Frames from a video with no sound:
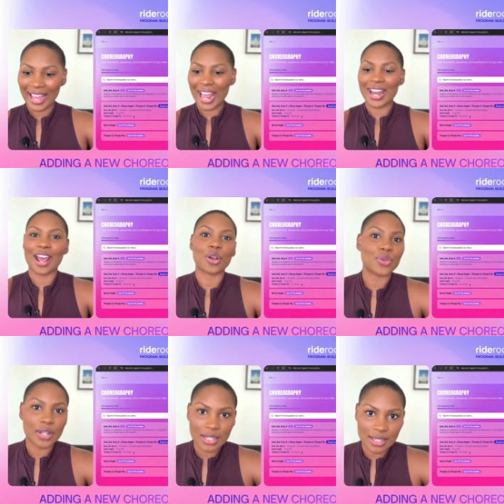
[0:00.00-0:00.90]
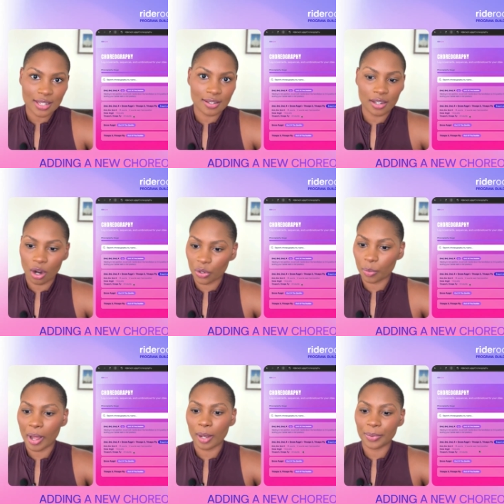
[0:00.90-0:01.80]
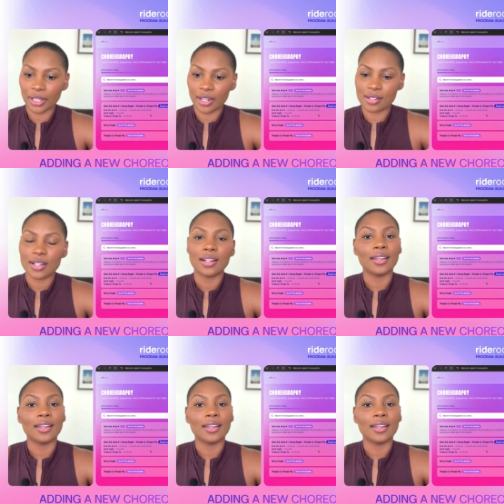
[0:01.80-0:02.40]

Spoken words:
and now you can see it auto populates